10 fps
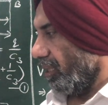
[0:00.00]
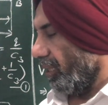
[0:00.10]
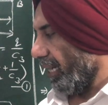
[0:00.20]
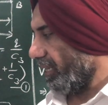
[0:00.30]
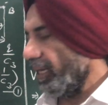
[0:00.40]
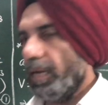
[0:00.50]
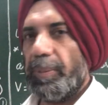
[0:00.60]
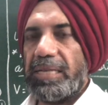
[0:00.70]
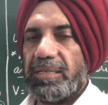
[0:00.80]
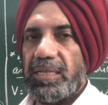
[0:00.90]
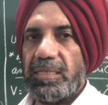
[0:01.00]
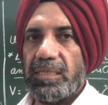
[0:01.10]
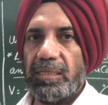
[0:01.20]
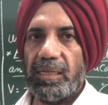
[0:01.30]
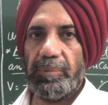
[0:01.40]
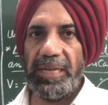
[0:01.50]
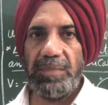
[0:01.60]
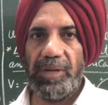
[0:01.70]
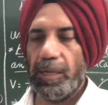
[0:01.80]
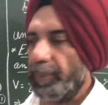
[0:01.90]
electrical capacitance, it
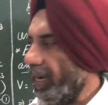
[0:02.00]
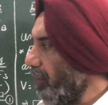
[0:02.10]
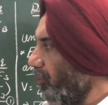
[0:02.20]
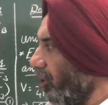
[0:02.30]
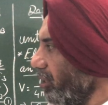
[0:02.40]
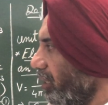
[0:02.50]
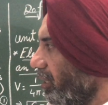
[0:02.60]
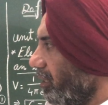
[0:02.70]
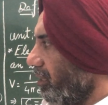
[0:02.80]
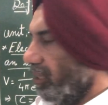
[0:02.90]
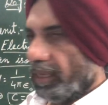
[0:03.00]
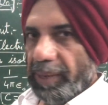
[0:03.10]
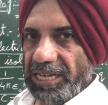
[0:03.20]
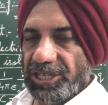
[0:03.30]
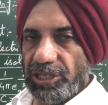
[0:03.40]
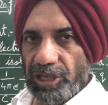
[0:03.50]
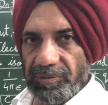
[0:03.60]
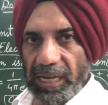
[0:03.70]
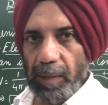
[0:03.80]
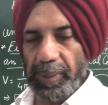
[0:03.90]
means will depend upon dimensions
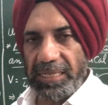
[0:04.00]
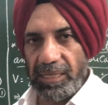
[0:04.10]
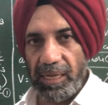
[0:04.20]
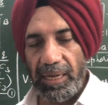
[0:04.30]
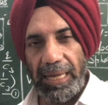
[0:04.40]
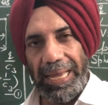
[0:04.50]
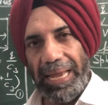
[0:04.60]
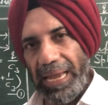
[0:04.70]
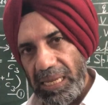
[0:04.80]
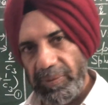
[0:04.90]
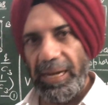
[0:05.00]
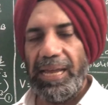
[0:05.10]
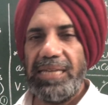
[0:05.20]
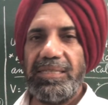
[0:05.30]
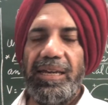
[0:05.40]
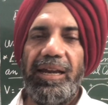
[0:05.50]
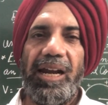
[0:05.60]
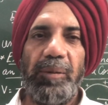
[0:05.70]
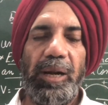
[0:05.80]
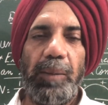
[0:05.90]
of the capacitor as well as
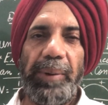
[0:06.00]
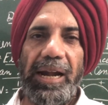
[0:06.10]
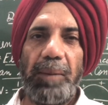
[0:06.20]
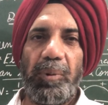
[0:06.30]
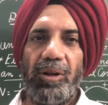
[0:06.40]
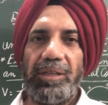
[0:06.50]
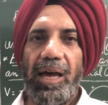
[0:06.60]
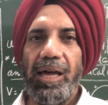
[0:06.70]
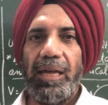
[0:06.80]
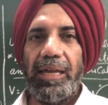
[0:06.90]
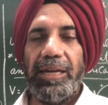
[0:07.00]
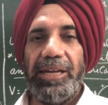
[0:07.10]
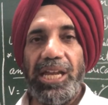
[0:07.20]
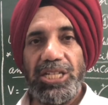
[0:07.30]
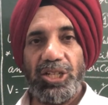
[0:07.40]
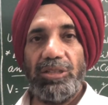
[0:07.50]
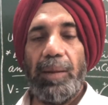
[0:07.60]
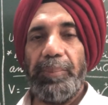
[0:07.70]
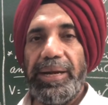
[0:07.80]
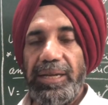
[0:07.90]
it will depend upon the nature of
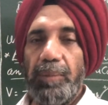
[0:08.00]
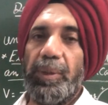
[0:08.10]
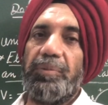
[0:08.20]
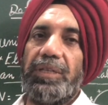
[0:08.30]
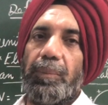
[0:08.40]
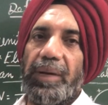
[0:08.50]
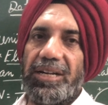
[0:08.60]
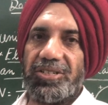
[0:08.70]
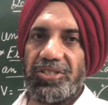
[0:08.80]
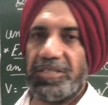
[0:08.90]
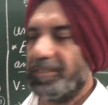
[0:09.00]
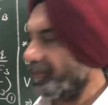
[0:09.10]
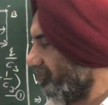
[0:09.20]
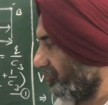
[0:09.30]
the medium between the plates,